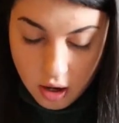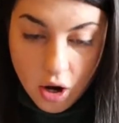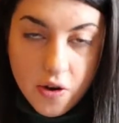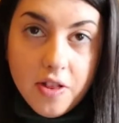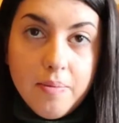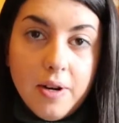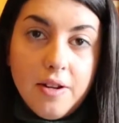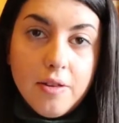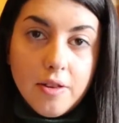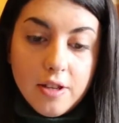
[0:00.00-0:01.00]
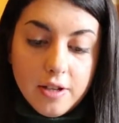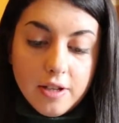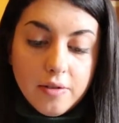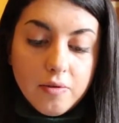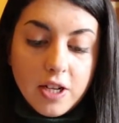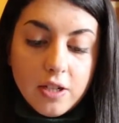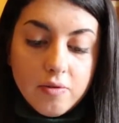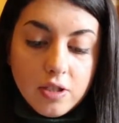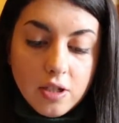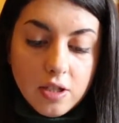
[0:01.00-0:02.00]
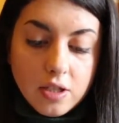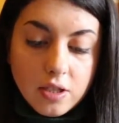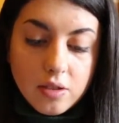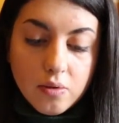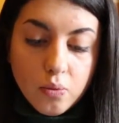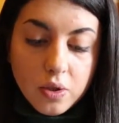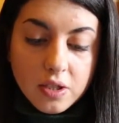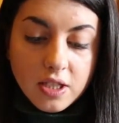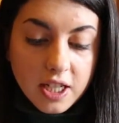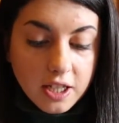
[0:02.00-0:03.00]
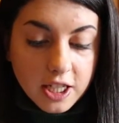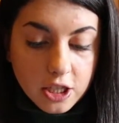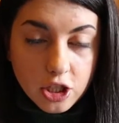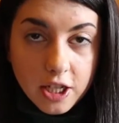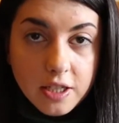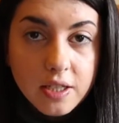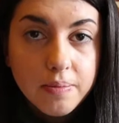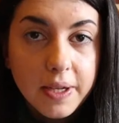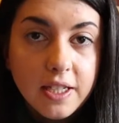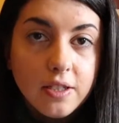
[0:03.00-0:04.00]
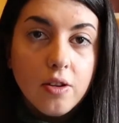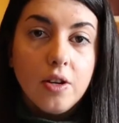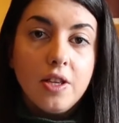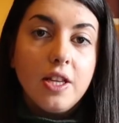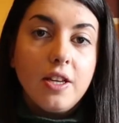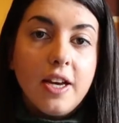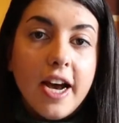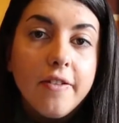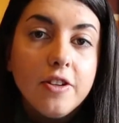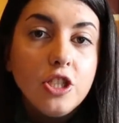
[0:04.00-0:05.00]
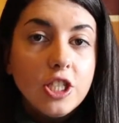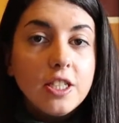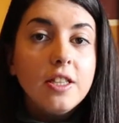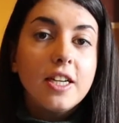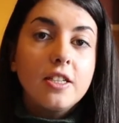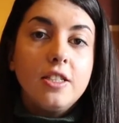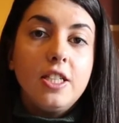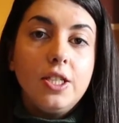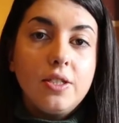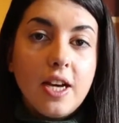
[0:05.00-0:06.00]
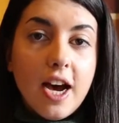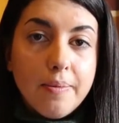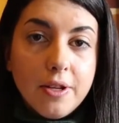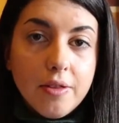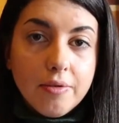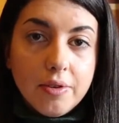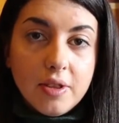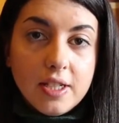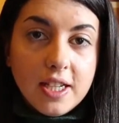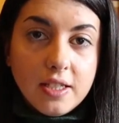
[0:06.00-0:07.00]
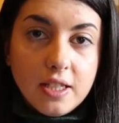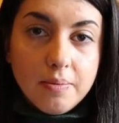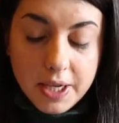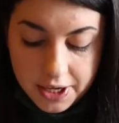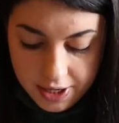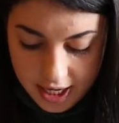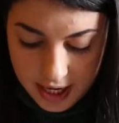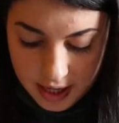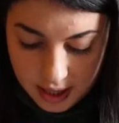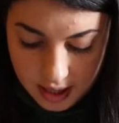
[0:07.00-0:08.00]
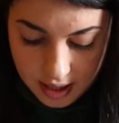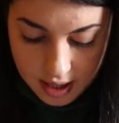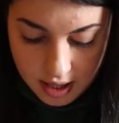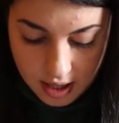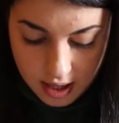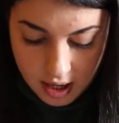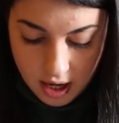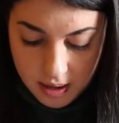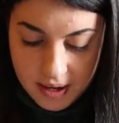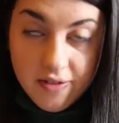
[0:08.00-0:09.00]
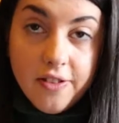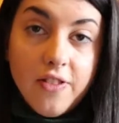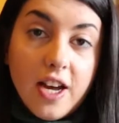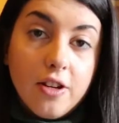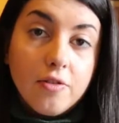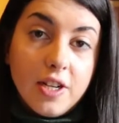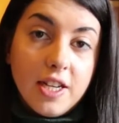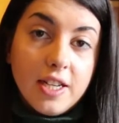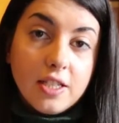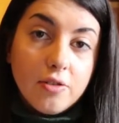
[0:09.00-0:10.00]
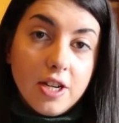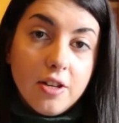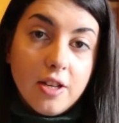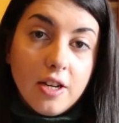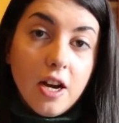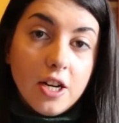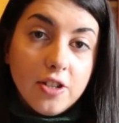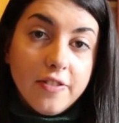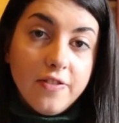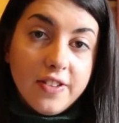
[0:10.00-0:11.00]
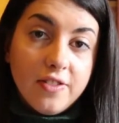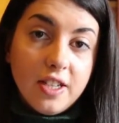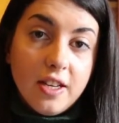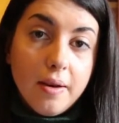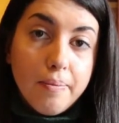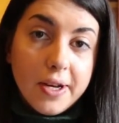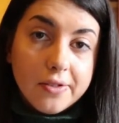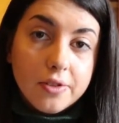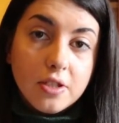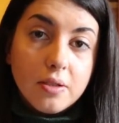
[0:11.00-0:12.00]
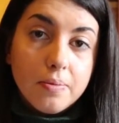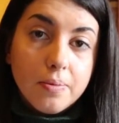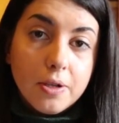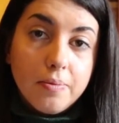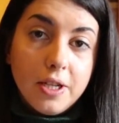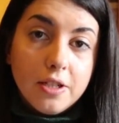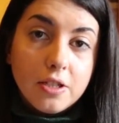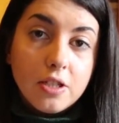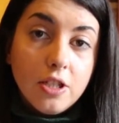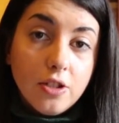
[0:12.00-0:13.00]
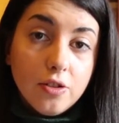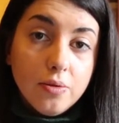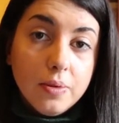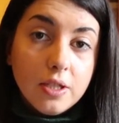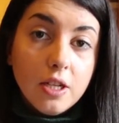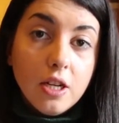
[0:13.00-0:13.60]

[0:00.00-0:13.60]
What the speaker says: Over the month, the radon results will slightly adjust based on the averaging that continues to happen throughout the testing period. If the final reading is greater than 150 becquerels per meters cubed,